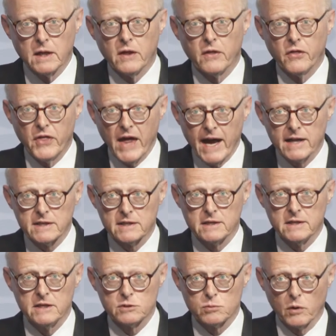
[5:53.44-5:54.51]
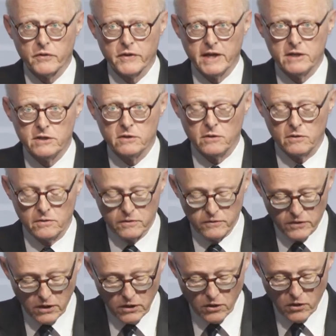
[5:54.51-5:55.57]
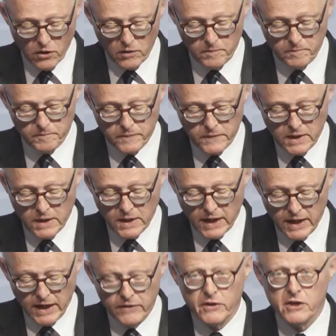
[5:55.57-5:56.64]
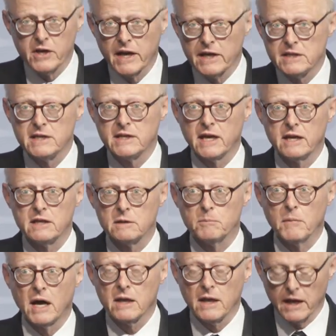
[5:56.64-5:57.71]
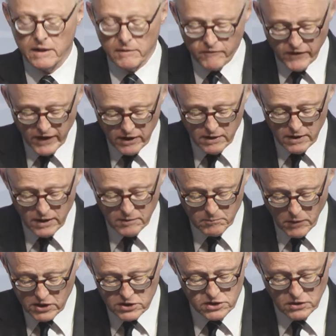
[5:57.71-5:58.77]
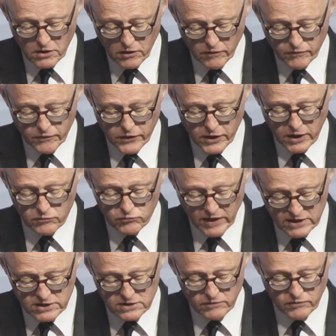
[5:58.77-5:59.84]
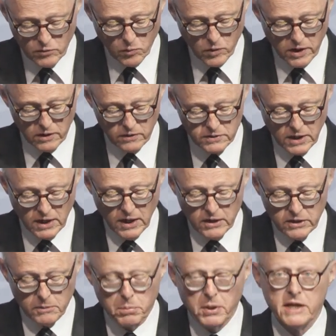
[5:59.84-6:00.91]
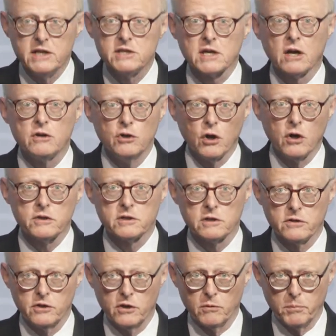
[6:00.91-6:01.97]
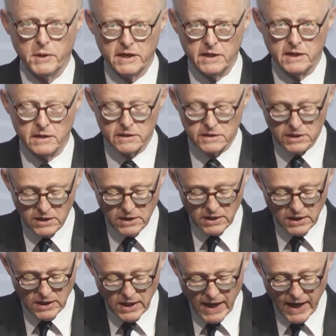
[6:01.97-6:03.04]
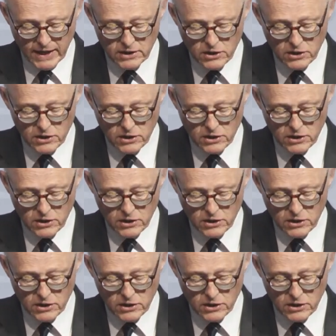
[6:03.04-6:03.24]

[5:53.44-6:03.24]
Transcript: That is what they do, the law. And in the United Kingdom, unlike very much of the rest of the world, the police are not the obedient and